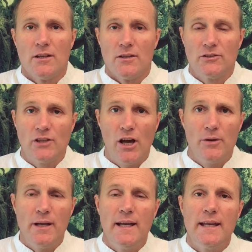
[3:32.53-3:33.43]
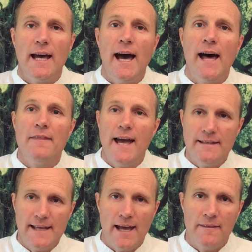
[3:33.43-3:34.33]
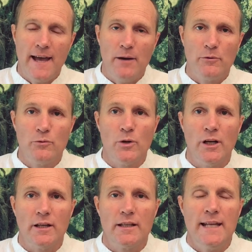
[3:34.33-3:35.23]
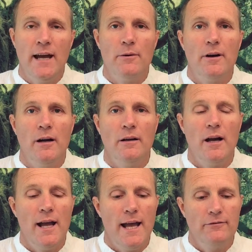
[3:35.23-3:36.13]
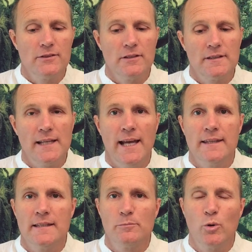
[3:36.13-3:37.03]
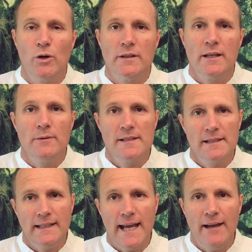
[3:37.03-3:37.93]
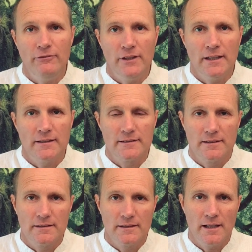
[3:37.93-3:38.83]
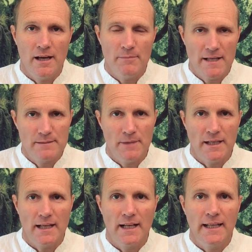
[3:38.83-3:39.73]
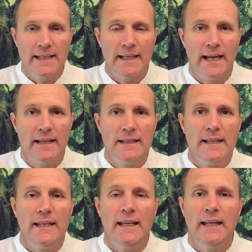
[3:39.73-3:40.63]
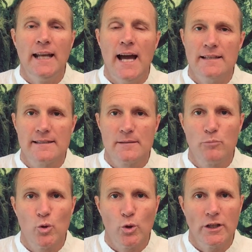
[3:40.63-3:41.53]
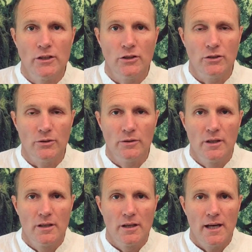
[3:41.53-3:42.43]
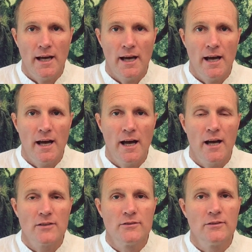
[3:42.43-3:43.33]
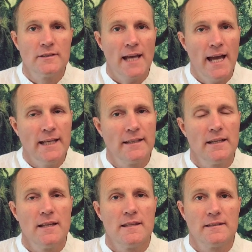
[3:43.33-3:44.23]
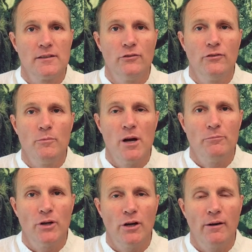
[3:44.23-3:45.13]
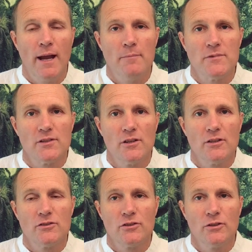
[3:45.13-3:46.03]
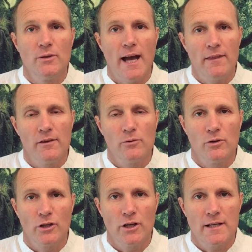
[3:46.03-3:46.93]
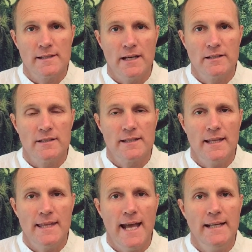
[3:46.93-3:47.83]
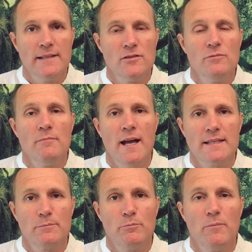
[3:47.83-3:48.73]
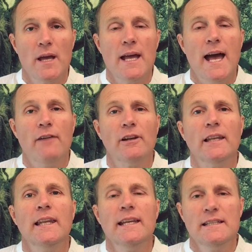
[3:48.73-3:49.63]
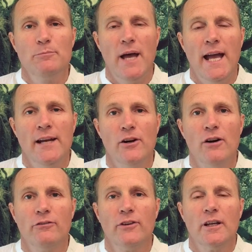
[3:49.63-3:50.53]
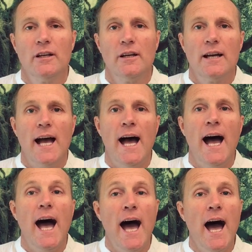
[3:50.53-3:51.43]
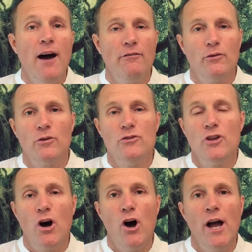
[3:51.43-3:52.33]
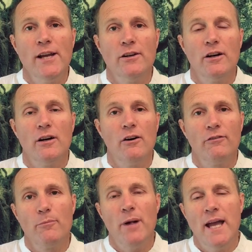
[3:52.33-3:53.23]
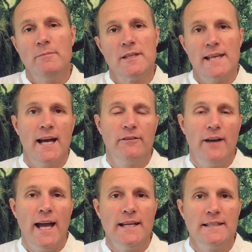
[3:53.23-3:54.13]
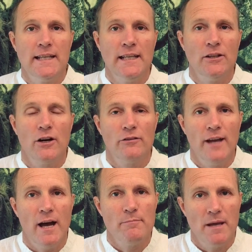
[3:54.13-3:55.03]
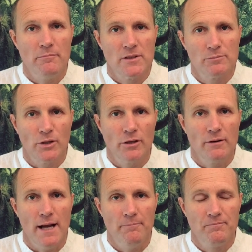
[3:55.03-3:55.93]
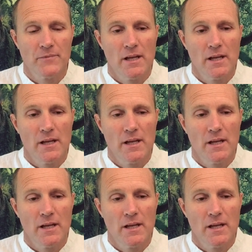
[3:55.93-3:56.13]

So that's how that will work. Now, I have to say at this point, there is a caveat that I must make clear in us supporting you to take the Skillful Mind programs to other organizations. And that is, you must have at least paid off half or 9 of the payments out of 18 of our members program.